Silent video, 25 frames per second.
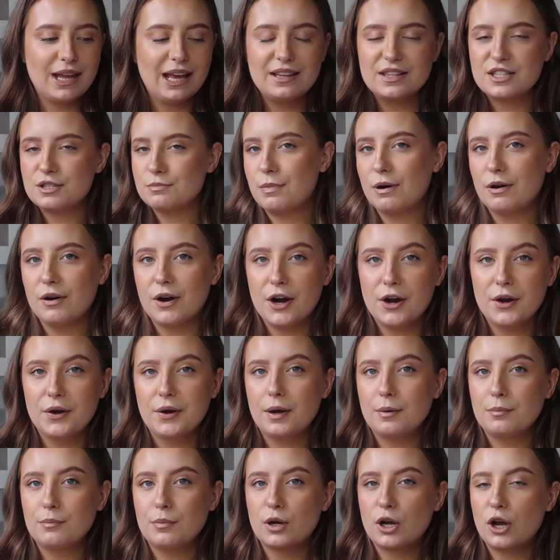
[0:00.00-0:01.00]
and tomorrow
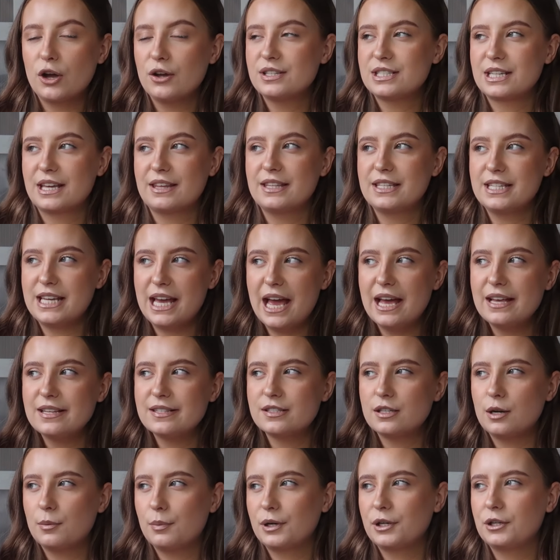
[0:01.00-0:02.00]
I'm going to get the
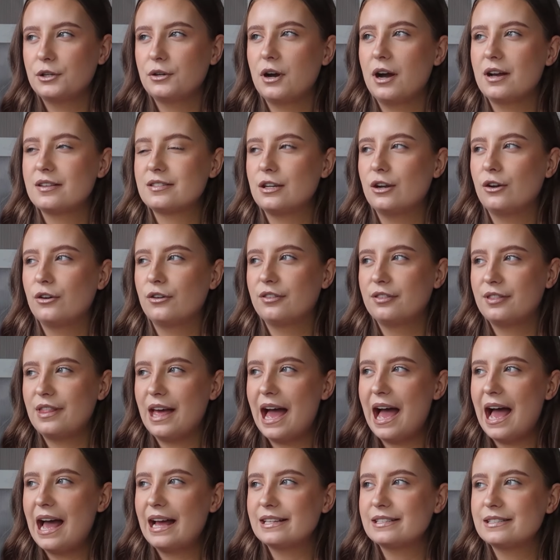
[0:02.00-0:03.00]
test. I'll bring you guys along
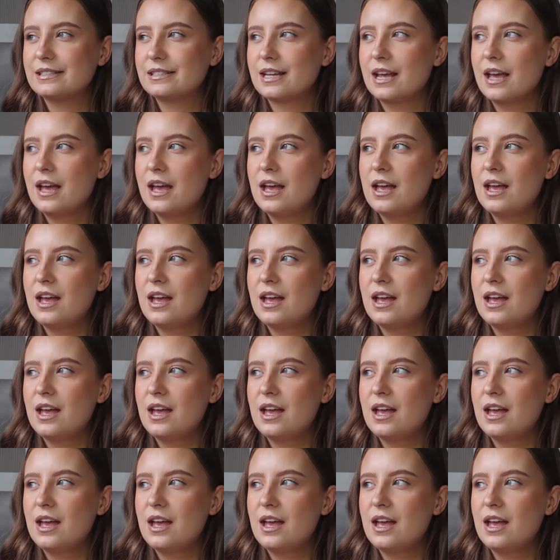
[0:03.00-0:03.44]
that.